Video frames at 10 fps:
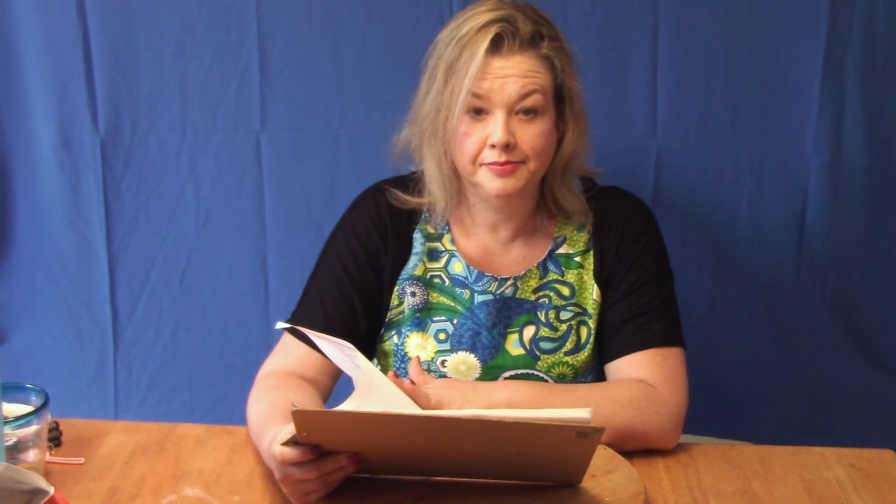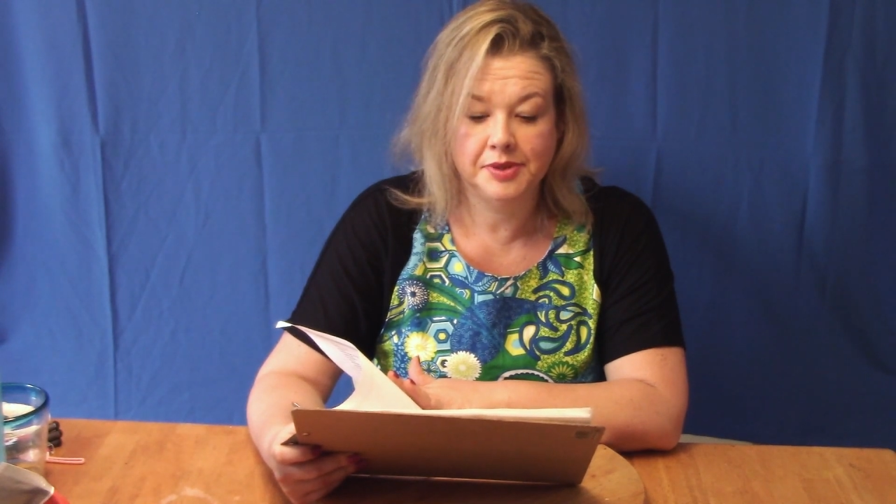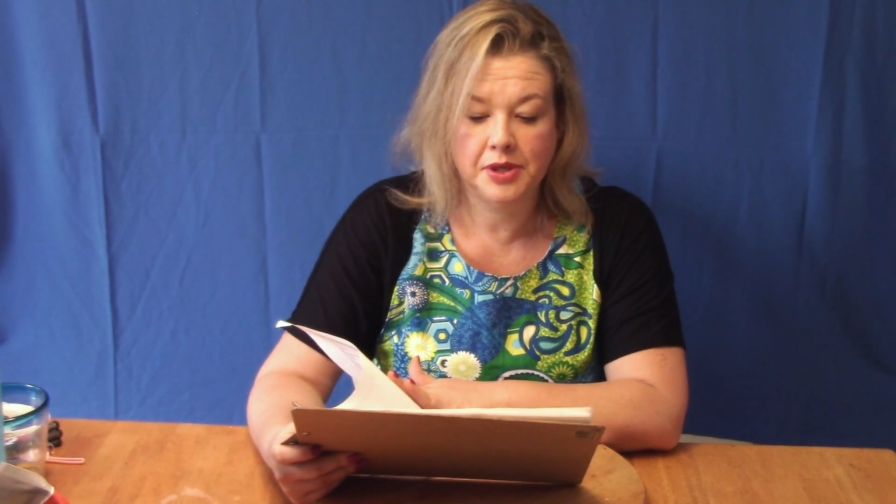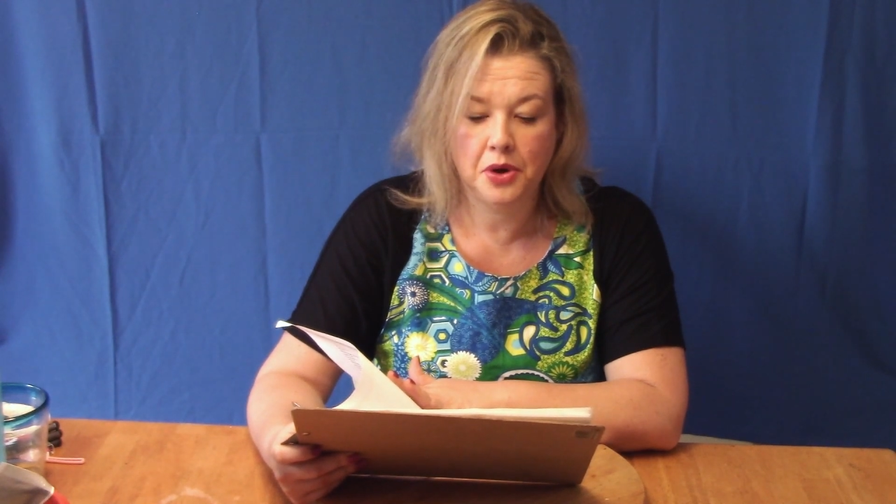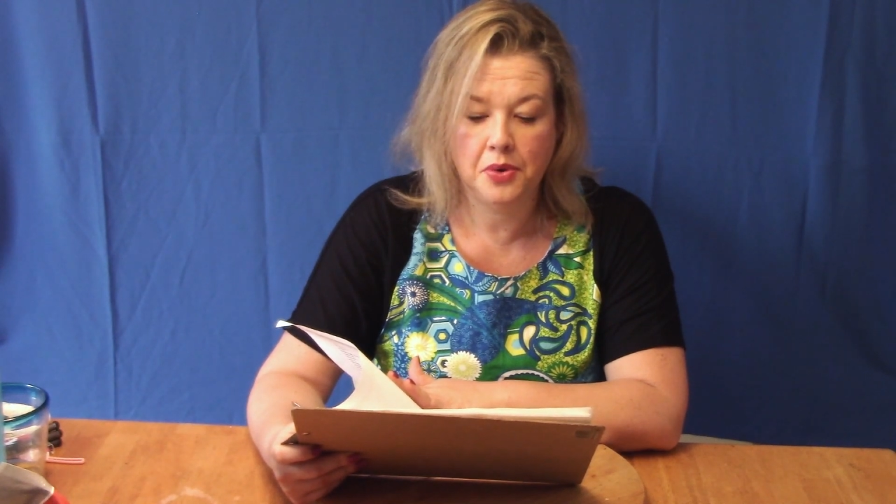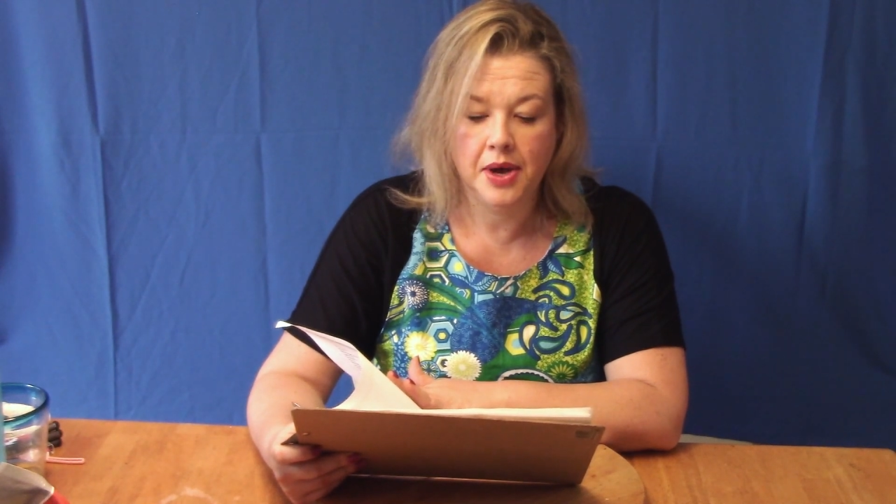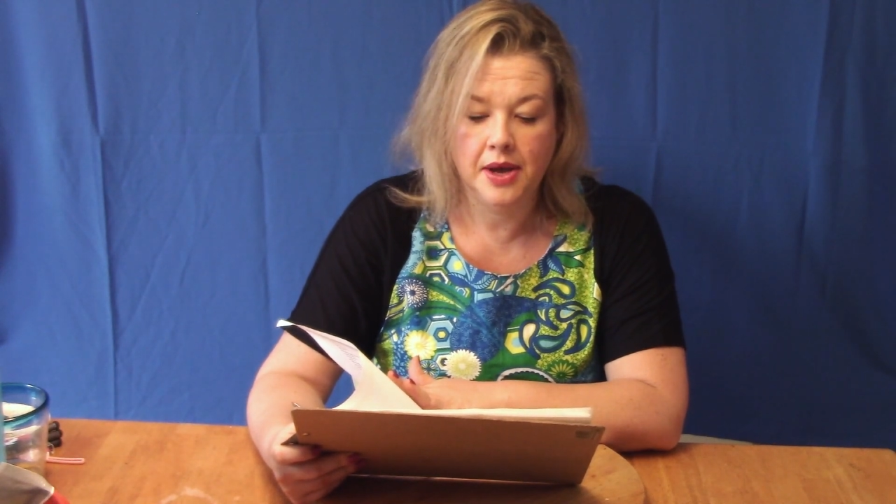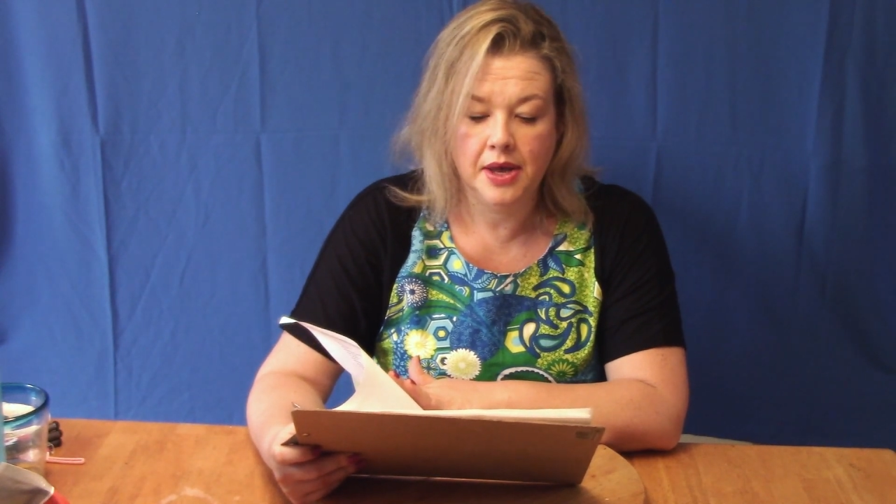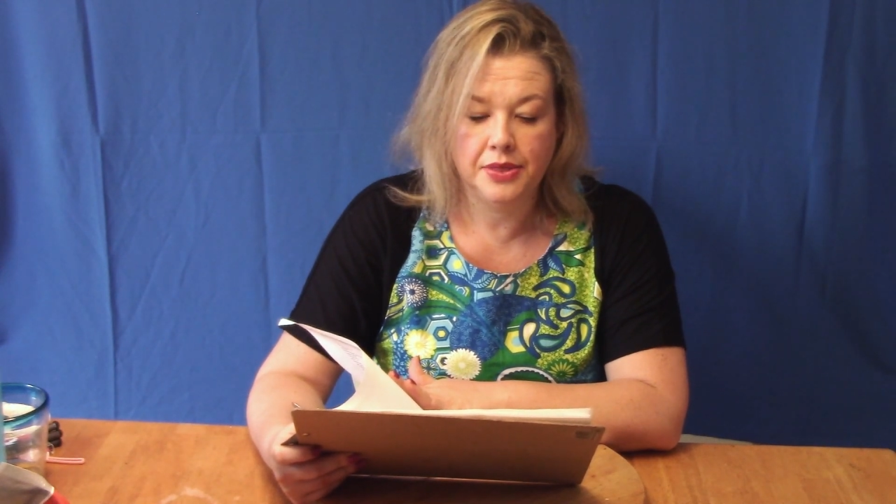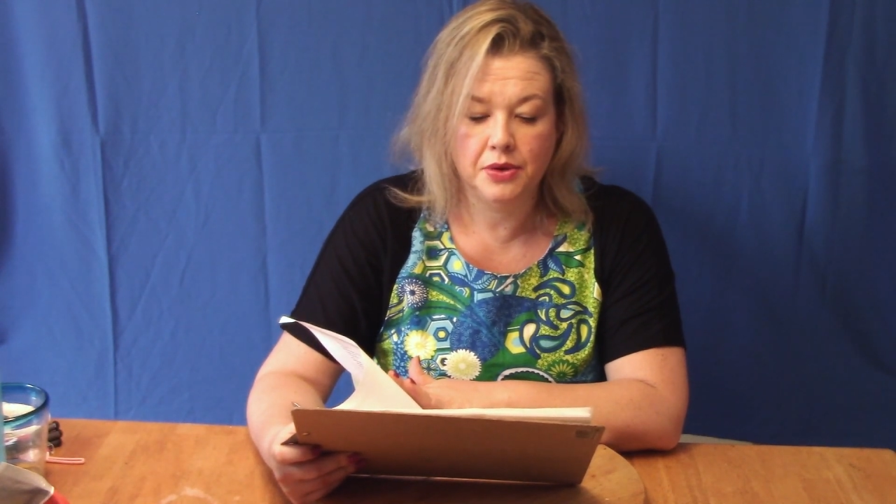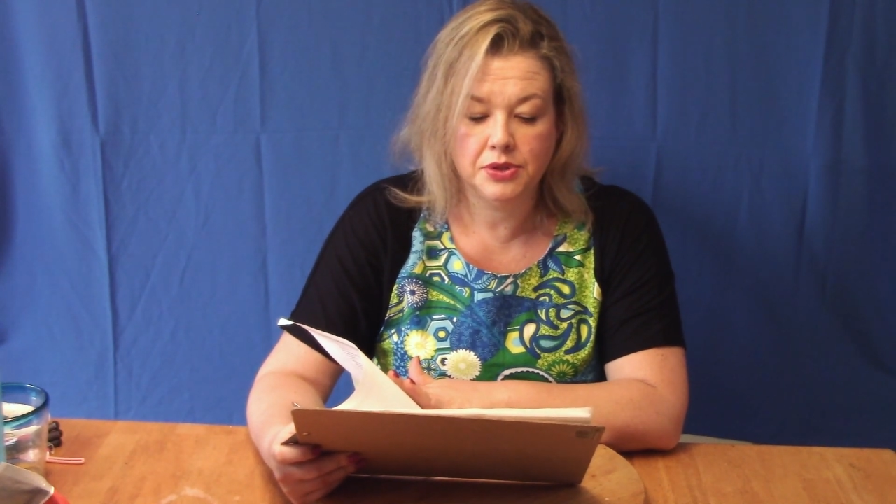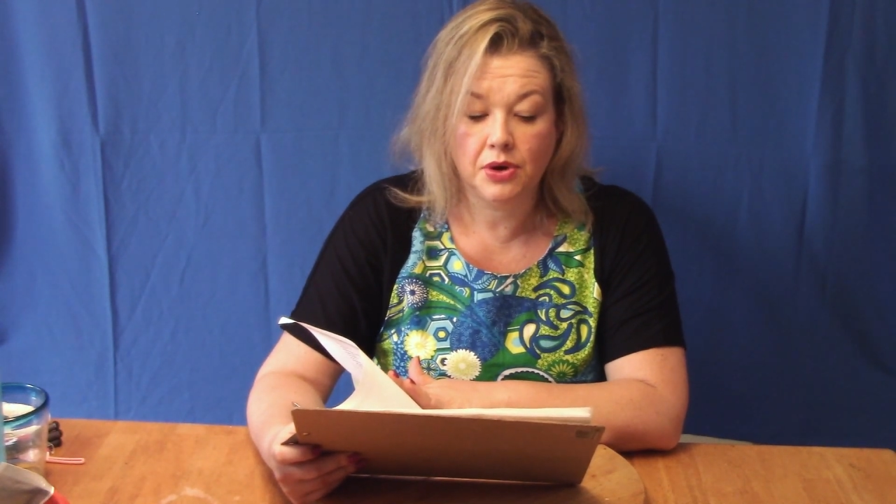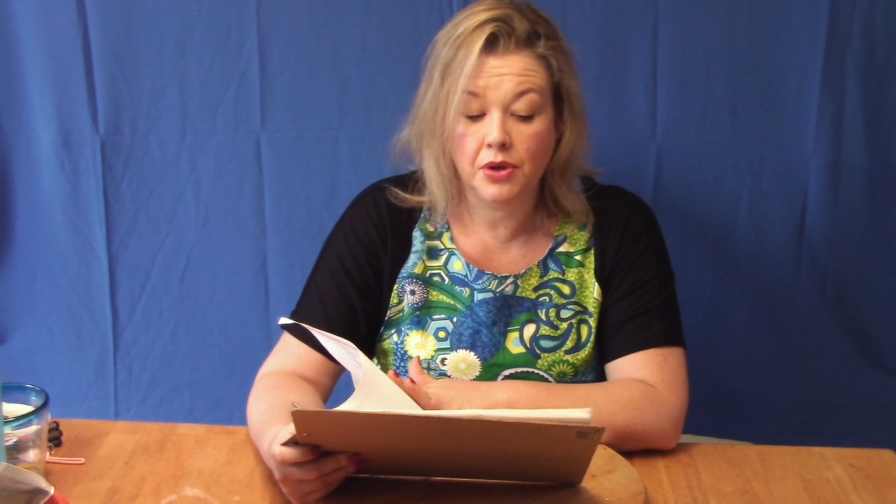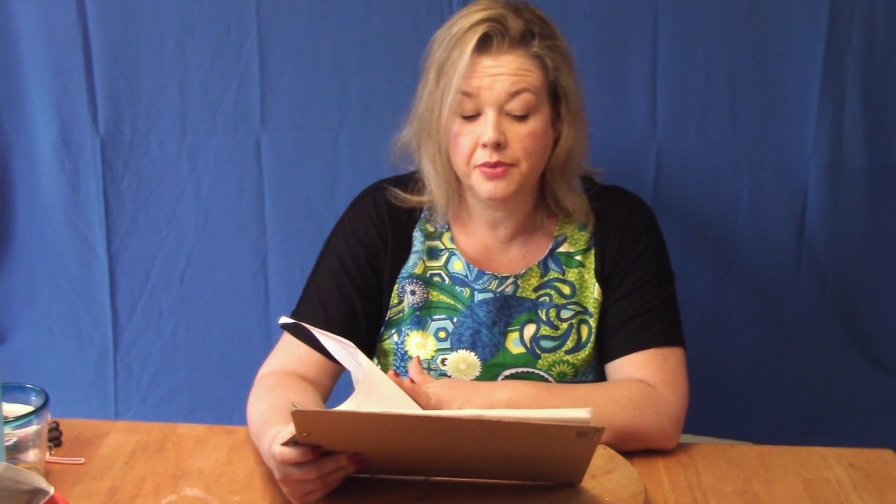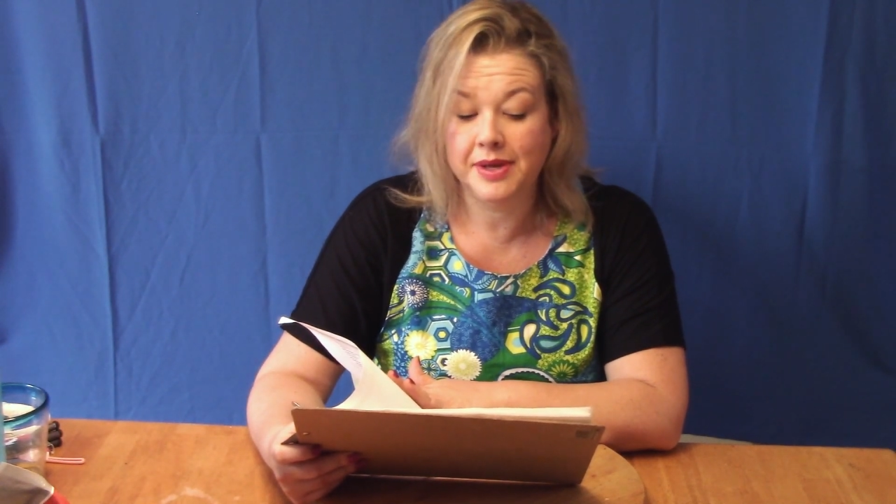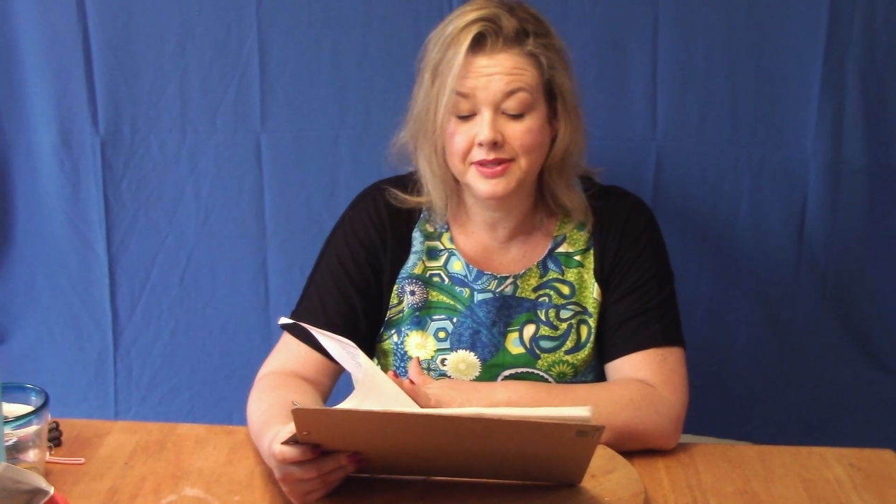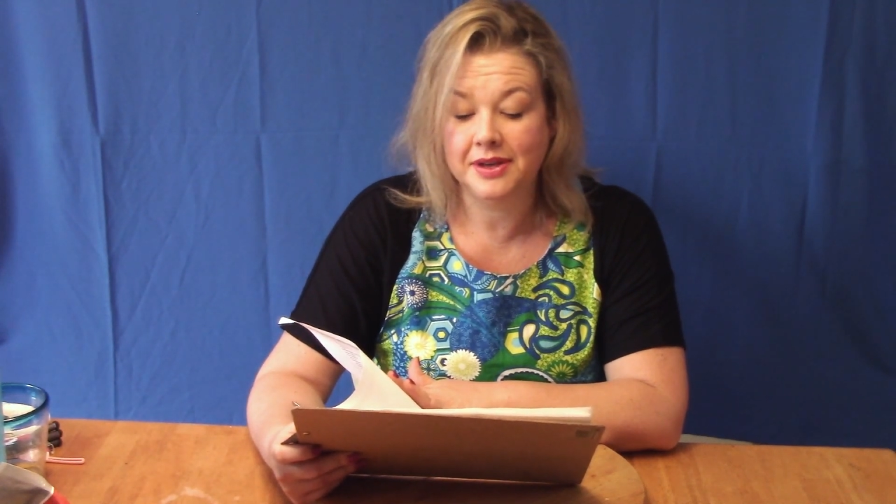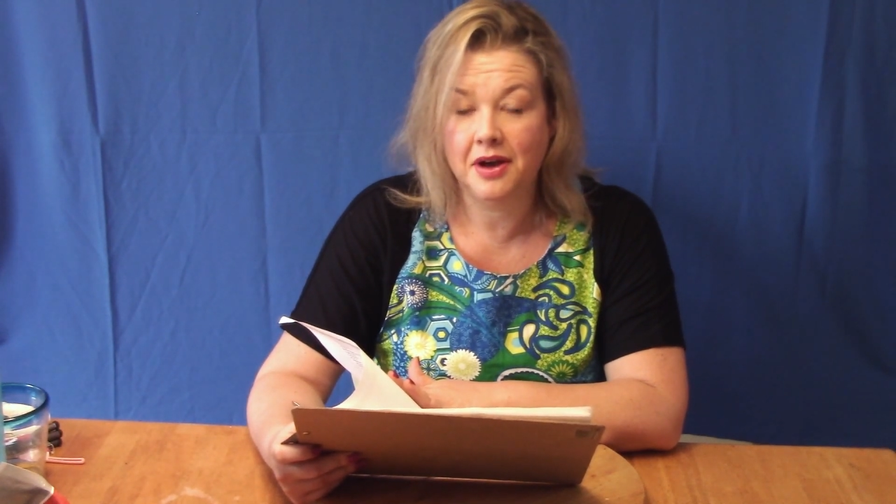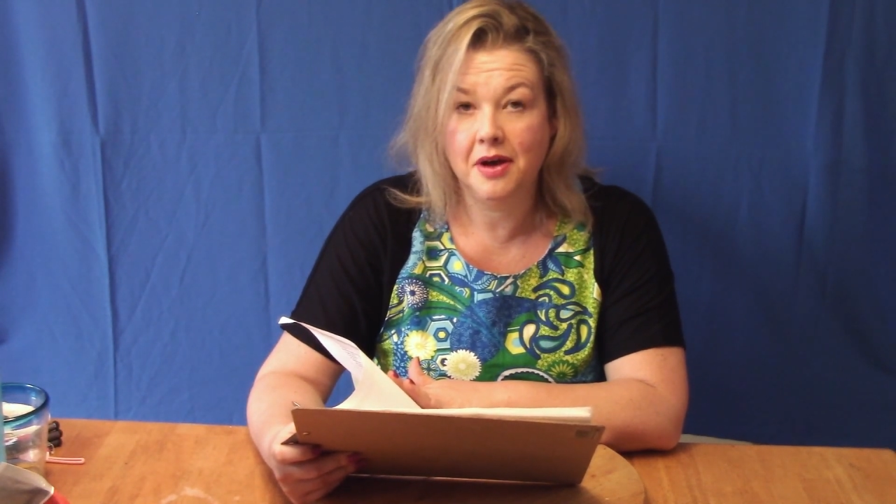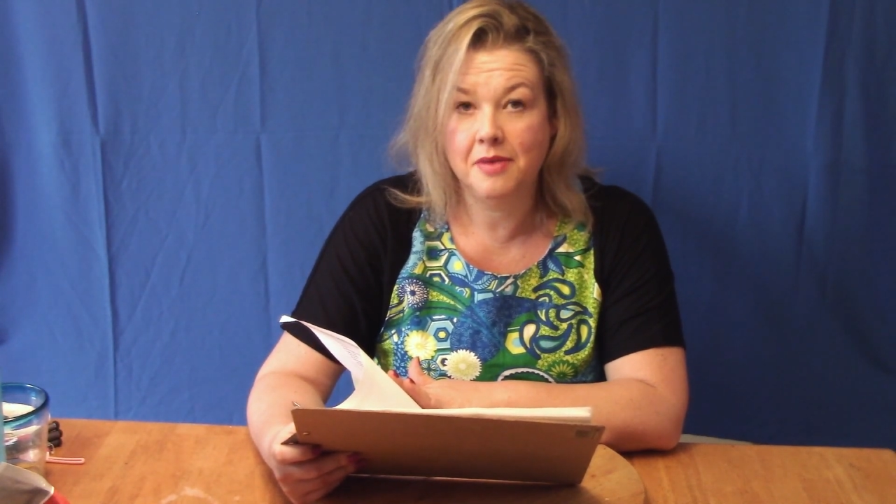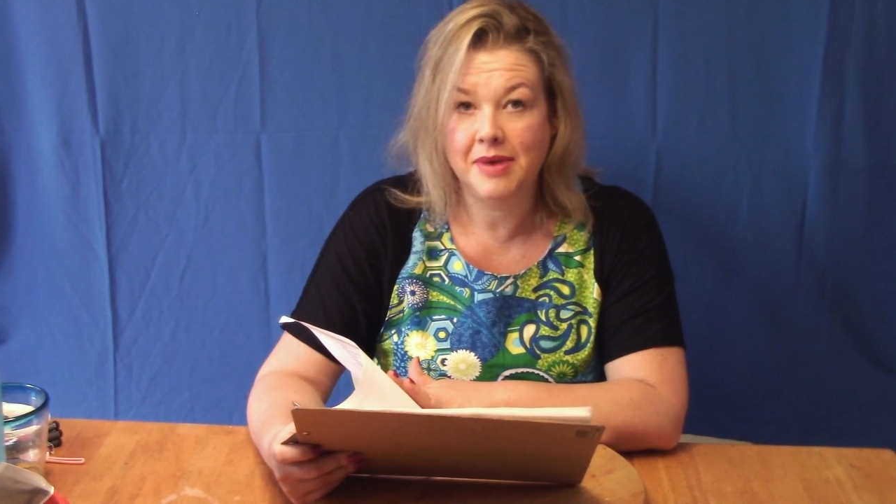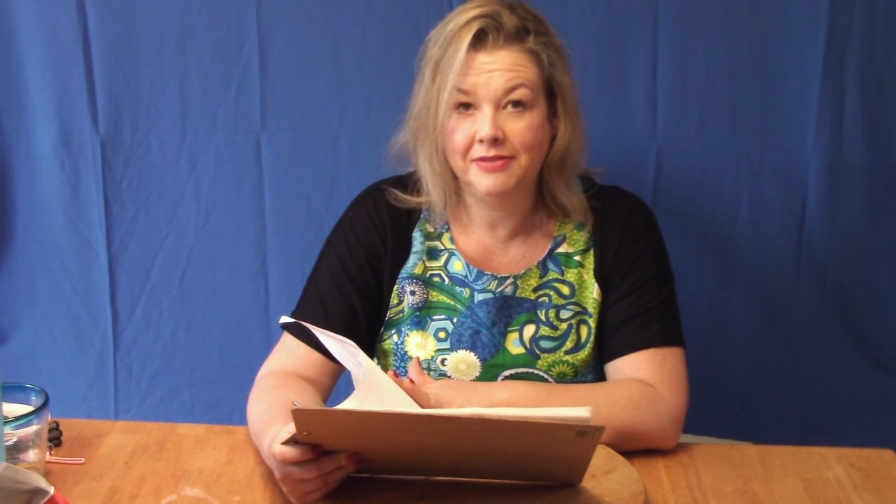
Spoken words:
So those are all the ones on my